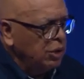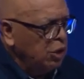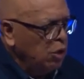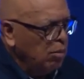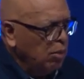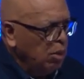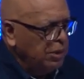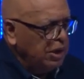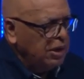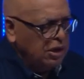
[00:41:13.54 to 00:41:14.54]
during your
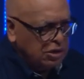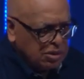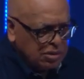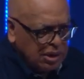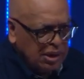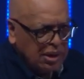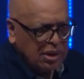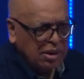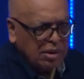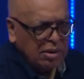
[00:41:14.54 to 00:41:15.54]
moment in history,
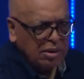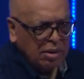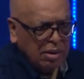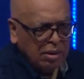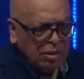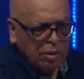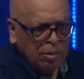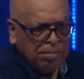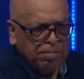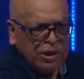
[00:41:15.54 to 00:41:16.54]

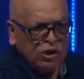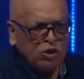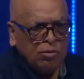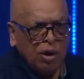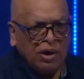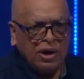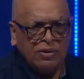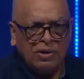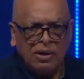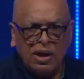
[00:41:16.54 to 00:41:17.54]
you're
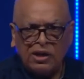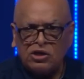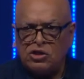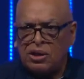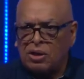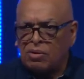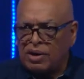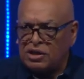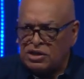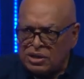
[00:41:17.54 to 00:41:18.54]
benchmarking the next
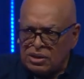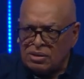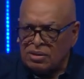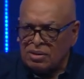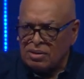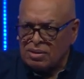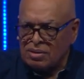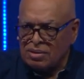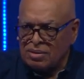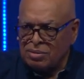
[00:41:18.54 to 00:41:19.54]
generation
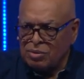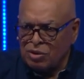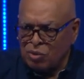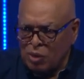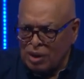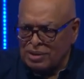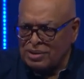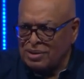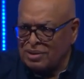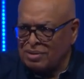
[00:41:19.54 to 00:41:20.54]
with
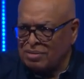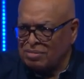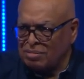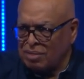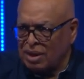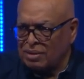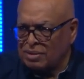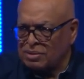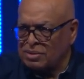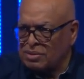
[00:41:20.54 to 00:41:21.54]
what
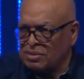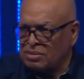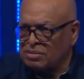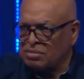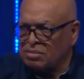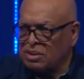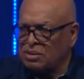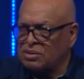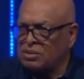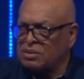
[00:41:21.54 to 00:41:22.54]
matters
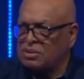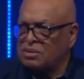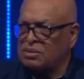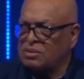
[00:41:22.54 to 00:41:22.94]
most.